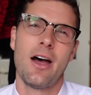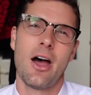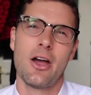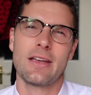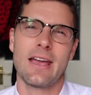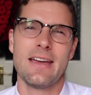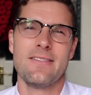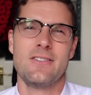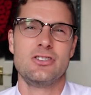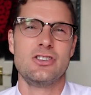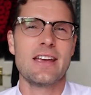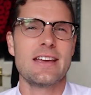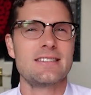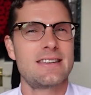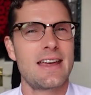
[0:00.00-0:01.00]
okay? The
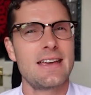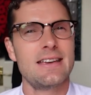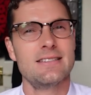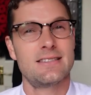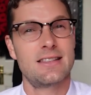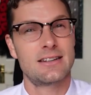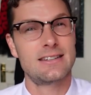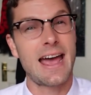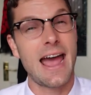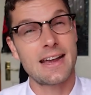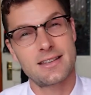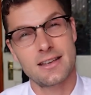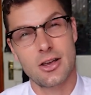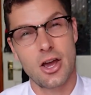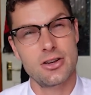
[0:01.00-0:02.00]
GST is the
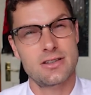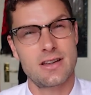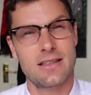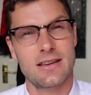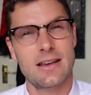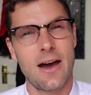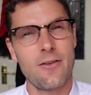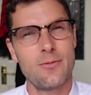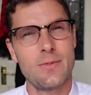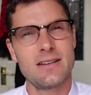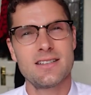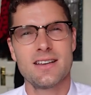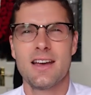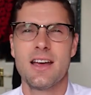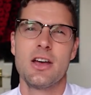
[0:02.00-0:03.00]
tax that goes to the
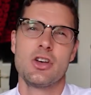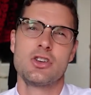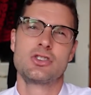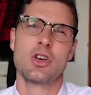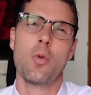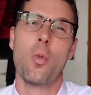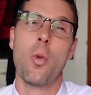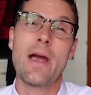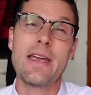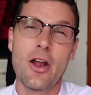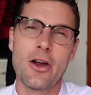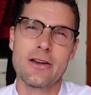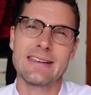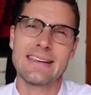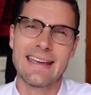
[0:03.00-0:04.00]
government, so we
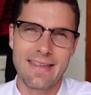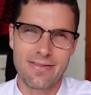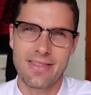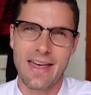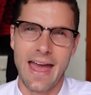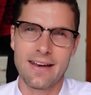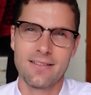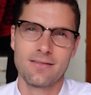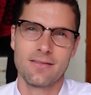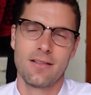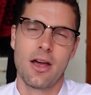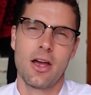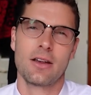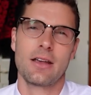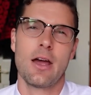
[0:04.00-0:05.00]
don't get that,
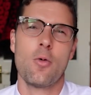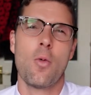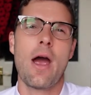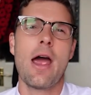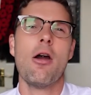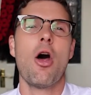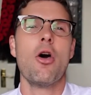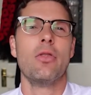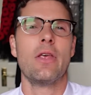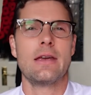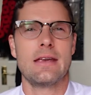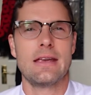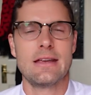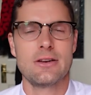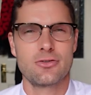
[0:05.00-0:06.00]
okay? We're
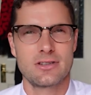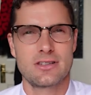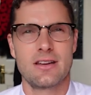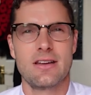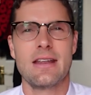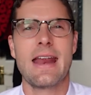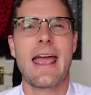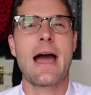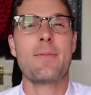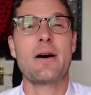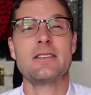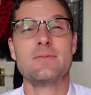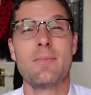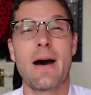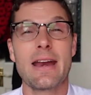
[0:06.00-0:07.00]
only interested in how
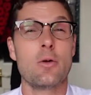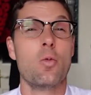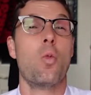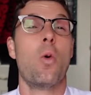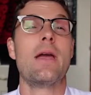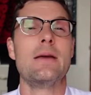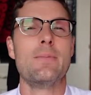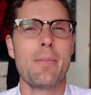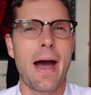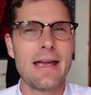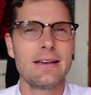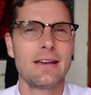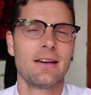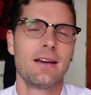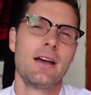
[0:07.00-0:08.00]
much money we
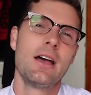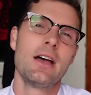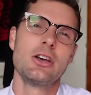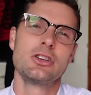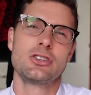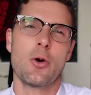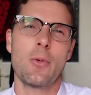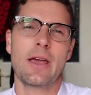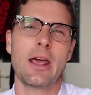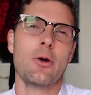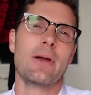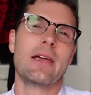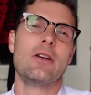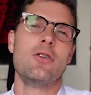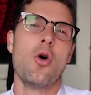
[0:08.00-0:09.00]
make, so we're
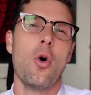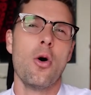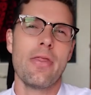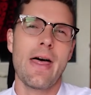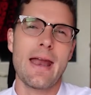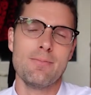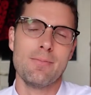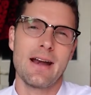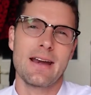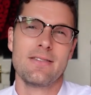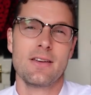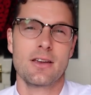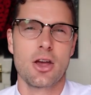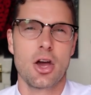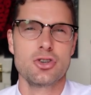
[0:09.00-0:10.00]
going to ignore that money
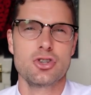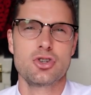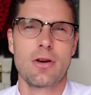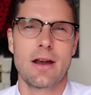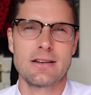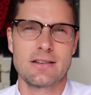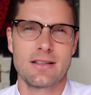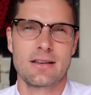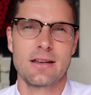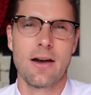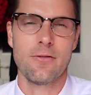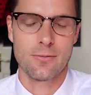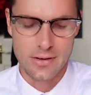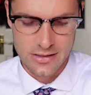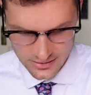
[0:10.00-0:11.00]
that goes straight to the
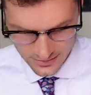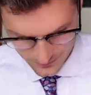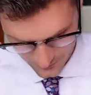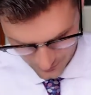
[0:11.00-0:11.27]
government,